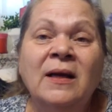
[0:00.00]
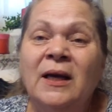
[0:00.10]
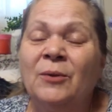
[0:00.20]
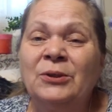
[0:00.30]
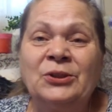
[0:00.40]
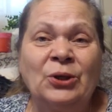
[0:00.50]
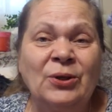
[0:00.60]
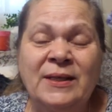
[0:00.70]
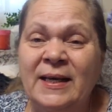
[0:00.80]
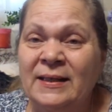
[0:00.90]
It was
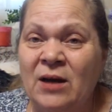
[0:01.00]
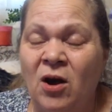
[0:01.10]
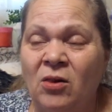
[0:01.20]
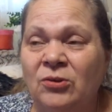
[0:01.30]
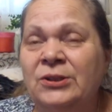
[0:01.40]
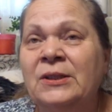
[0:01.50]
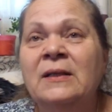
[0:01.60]
$13.50,